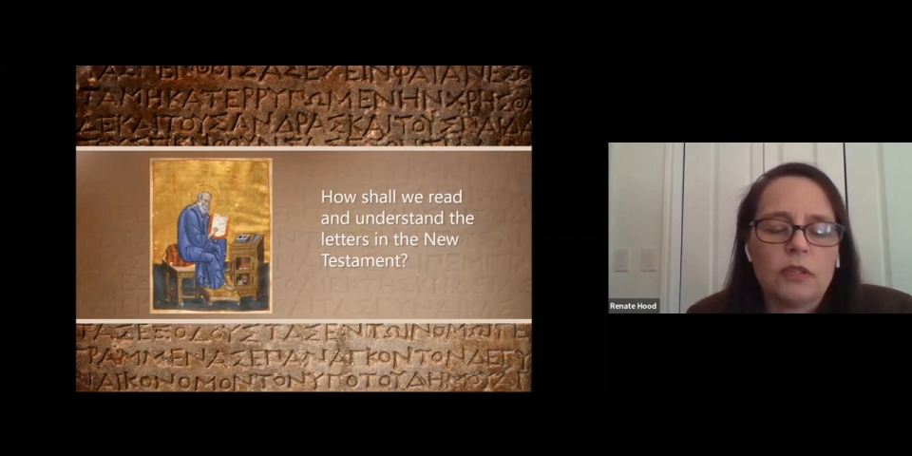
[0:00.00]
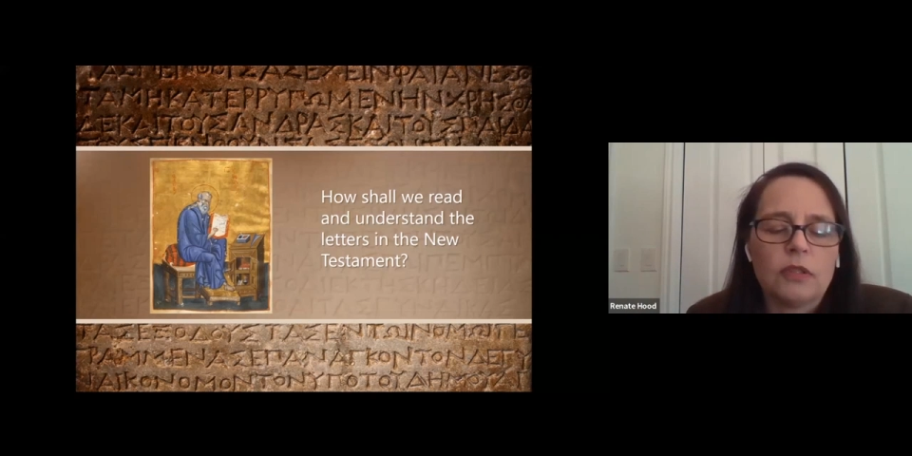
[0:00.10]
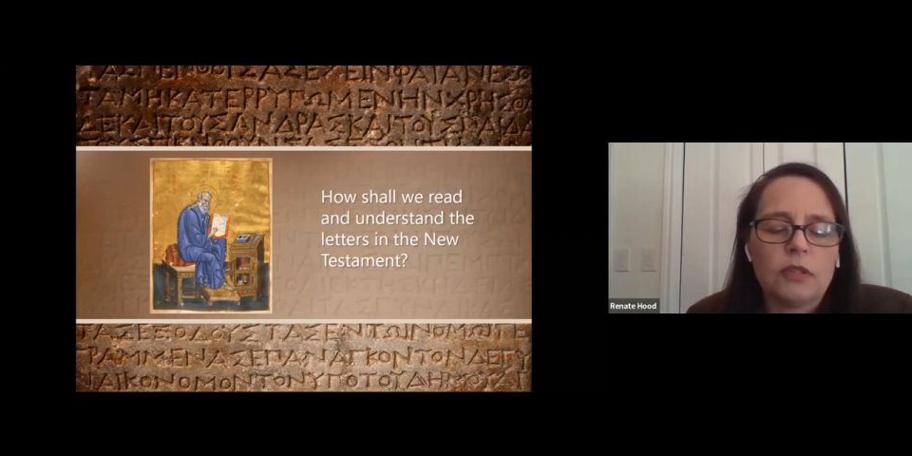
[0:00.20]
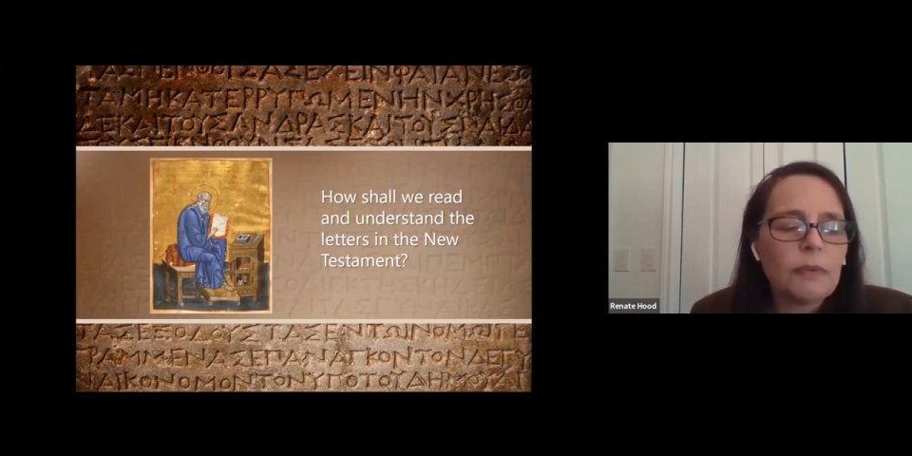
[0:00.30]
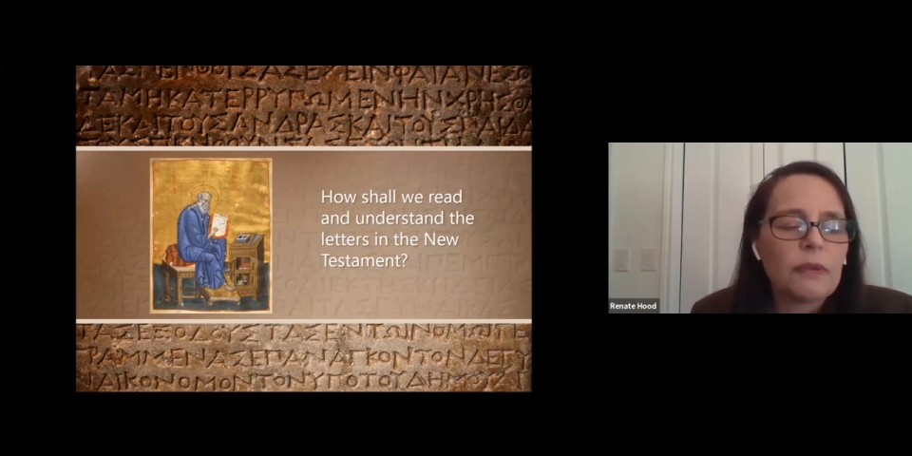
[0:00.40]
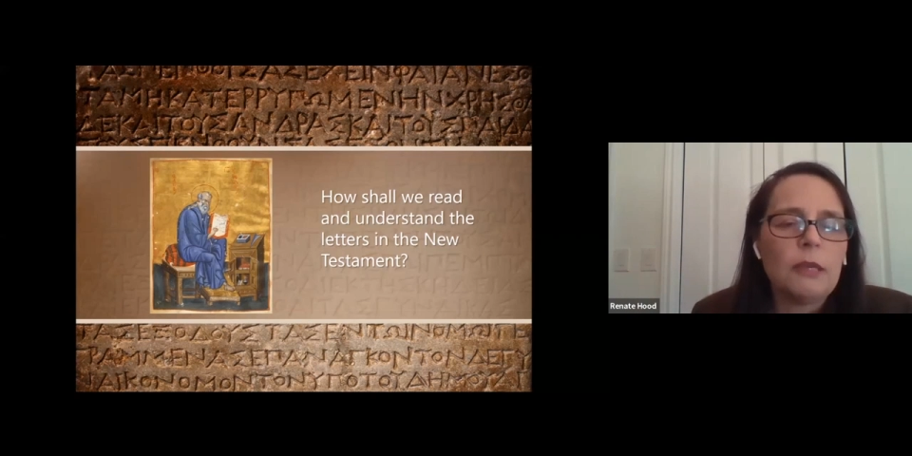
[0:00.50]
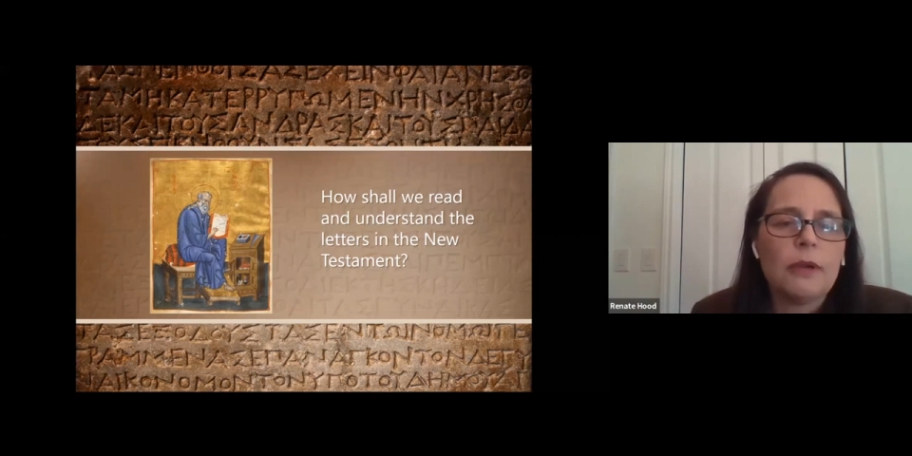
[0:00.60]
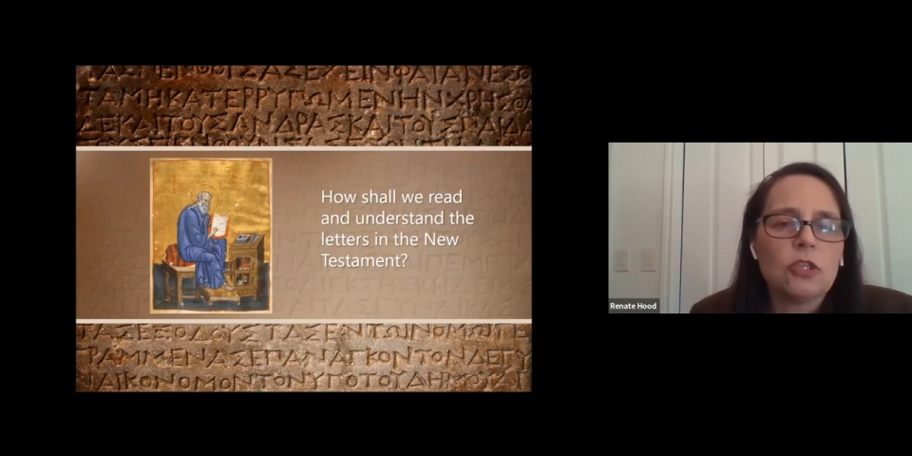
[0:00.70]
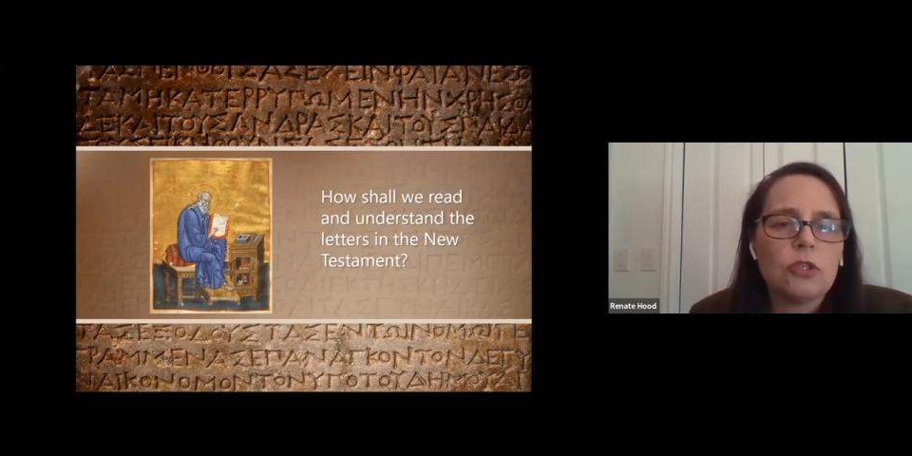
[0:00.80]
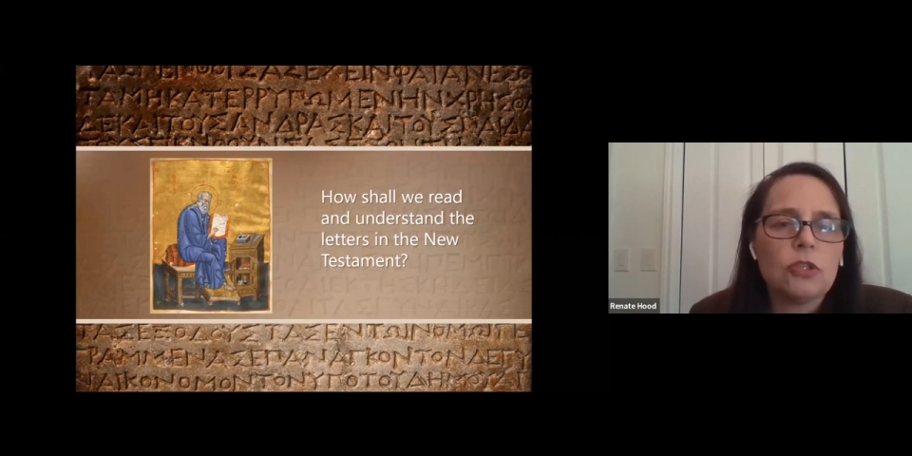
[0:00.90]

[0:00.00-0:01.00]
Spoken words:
And so typically my